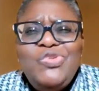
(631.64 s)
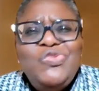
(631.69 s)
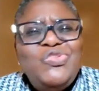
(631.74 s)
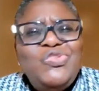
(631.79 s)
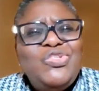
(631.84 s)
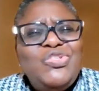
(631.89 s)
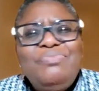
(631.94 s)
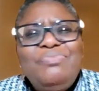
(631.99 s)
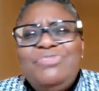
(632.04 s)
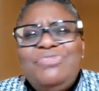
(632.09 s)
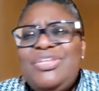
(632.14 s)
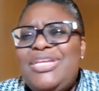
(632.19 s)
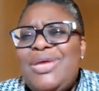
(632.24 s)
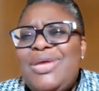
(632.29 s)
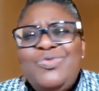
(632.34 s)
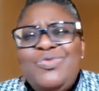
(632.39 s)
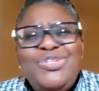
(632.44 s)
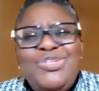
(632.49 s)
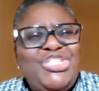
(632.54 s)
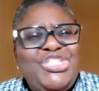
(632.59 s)
Do something
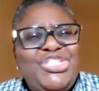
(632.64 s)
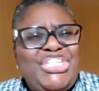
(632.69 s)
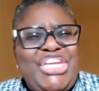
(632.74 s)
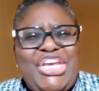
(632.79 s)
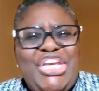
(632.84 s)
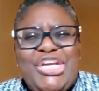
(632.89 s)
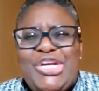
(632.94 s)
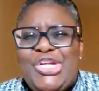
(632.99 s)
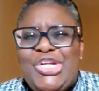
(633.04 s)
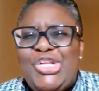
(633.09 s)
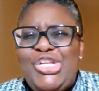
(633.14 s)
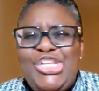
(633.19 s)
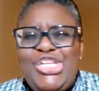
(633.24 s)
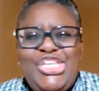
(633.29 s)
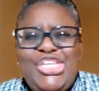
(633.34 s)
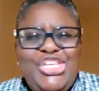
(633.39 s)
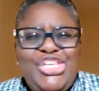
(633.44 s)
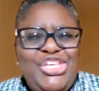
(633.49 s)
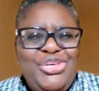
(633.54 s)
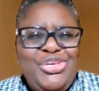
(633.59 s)
that will
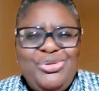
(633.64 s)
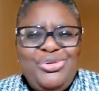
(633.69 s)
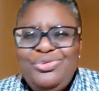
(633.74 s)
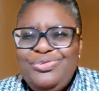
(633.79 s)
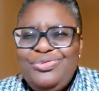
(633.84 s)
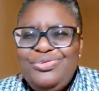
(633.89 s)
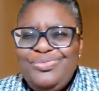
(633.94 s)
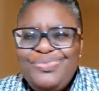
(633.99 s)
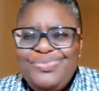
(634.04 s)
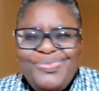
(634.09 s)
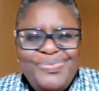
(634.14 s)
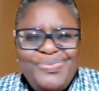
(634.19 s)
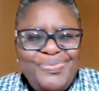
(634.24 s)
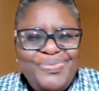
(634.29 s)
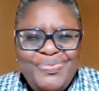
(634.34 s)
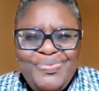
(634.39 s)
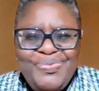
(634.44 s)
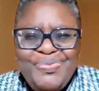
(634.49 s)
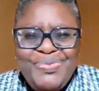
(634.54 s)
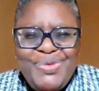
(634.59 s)
tickle you.
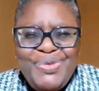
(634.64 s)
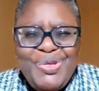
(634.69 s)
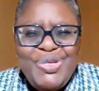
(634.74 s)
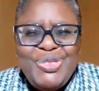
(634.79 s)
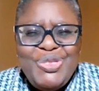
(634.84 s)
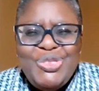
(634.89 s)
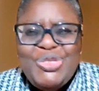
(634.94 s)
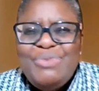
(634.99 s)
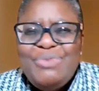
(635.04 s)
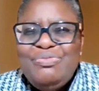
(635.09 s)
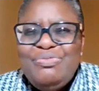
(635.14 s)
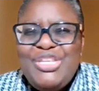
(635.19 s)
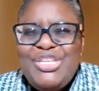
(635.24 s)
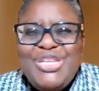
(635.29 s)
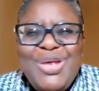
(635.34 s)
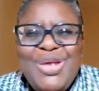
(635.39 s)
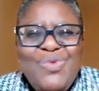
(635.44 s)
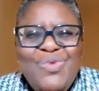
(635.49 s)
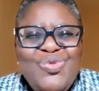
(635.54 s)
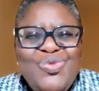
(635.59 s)

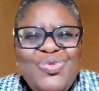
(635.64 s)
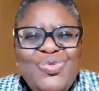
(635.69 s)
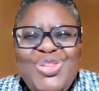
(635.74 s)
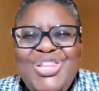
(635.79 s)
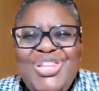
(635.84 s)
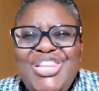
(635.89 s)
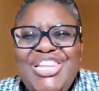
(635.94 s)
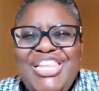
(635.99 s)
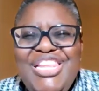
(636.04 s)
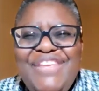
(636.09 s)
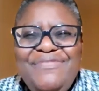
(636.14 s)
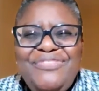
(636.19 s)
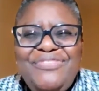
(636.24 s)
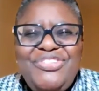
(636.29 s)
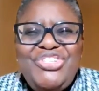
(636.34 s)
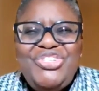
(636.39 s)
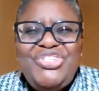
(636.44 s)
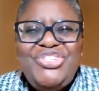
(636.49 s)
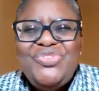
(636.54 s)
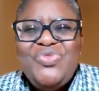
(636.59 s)
Something that will
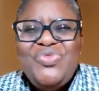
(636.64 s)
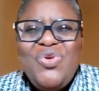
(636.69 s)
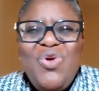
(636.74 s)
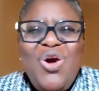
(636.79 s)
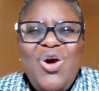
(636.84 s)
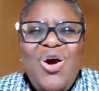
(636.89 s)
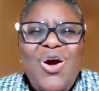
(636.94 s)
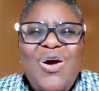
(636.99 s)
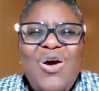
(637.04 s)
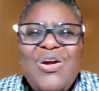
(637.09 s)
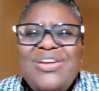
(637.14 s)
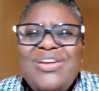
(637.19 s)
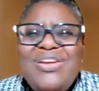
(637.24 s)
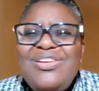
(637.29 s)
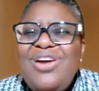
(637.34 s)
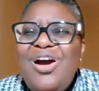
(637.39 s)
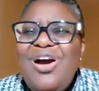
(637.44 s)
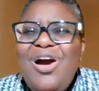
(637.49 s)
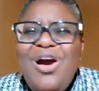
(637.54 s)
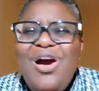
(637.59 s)
lift your heart
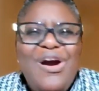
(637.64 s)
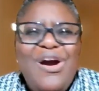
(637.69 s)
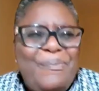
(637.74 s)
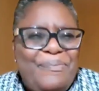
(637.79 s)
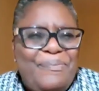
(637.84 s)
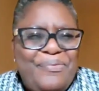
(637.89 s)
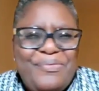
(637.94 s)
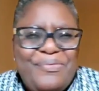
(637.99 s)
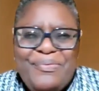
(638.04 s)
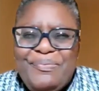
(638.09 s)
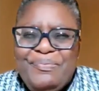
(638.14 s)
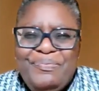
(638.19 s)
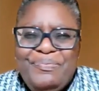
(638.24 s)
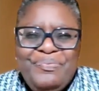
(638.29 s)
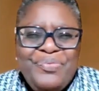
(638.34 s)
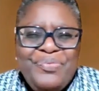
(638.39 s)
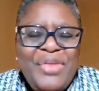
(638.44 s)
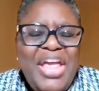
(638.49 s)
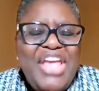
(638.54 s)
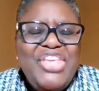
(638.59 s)
up.
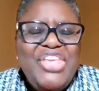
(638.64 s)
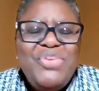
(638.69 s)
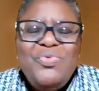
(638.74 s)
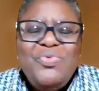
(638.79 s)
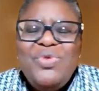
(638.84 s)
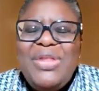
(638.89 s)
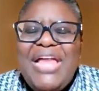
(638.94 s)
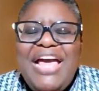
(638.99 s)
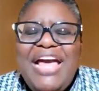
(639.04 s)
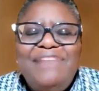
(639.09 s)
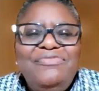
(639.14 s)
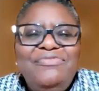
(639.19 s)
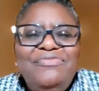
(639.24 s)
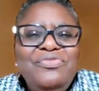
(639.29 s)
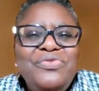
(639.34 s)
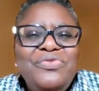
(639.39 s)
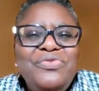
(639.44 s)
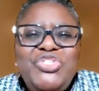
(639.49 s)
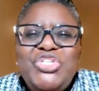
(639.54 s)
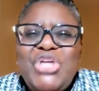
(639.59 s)
And you will have
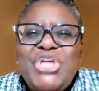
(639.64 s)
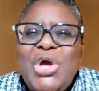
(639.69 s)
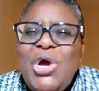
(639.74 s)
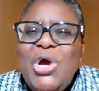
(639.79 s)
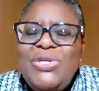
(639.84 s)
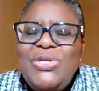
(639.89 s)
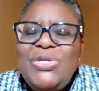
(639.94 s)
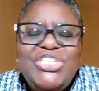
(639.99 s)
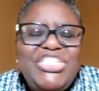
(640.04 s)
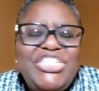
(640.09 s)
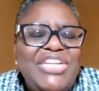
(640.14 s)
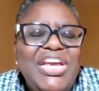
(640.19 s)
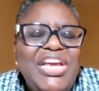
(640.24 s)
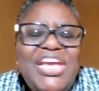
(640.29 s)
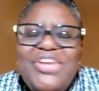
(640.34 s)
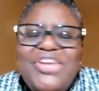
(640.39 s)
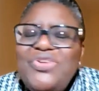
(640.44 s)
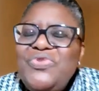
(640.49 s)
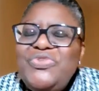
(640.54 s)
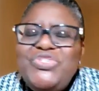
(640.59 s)
no
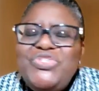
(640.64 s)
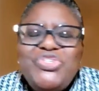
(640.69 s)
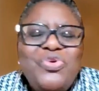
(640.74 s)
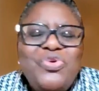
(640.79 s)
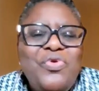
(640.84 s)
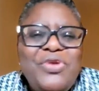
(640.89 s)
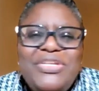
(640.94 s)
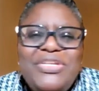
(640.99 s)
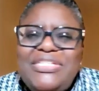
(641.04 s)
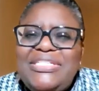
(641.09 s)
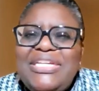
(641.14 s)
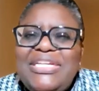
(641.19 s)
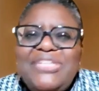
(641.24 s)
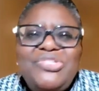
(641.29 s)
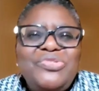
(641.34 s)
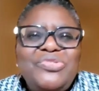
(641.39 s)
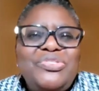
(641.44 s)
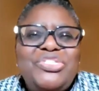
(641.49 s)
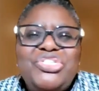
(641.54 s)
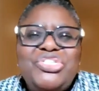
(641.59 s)
choice
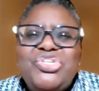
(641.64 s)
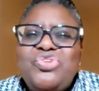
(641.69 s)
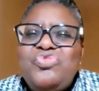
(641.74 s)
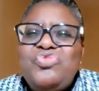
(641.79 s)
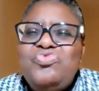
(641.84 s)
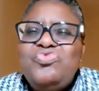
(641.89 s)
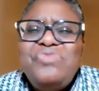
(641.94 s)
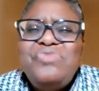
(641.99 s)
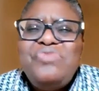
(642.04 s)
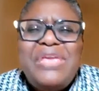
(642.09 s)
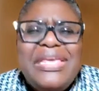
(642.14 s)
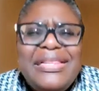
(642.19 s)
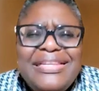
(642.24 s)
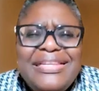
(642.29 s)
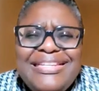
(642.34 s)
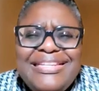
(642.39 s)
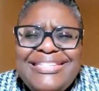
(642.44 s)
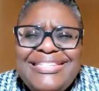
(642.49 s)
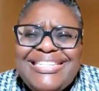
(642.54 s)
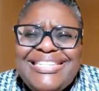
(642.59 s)
than to
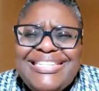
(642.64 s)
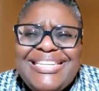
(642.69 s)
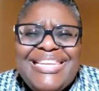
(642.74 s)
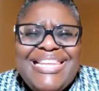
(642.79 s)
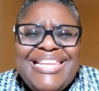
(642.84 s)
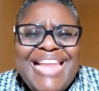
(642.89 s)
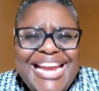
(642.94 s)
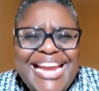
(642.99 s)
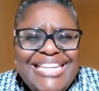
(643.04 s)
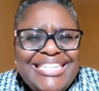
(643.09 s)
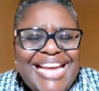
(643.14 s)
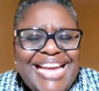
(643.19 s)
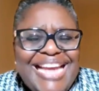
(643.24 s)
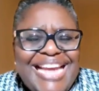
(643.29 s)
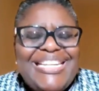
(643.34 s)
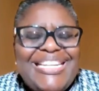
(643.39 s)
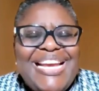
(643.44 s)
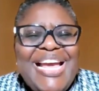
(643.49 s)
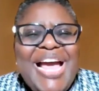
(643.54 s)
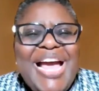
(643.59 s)
squeal in delight
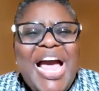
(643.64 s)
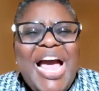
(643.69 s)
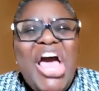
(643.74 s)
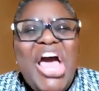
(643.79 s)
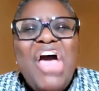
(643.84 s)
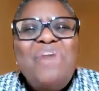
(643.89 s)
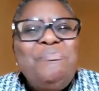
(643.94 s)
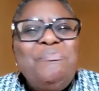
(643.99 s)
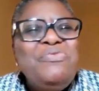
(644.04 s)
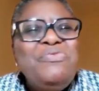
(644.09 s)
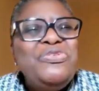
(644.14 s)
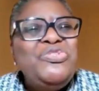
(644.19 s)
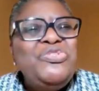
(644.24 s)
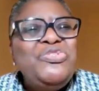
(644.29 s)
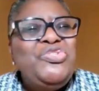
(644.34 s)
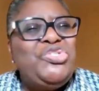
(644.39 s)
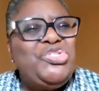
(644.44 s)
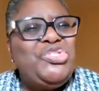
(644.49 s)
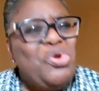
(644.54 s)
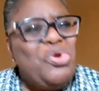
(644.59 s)
at how
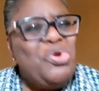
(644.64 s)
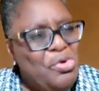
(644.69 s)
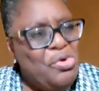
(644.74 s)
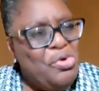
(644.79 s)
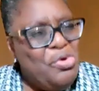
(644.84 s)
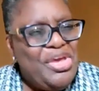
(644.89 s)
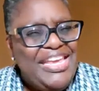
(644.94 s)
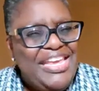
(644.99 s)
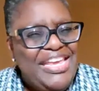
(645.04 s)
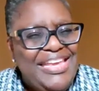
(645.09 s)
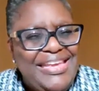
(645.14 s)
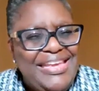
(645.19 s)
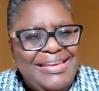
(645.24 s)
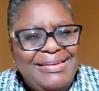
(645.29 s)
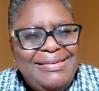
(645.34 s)
much joy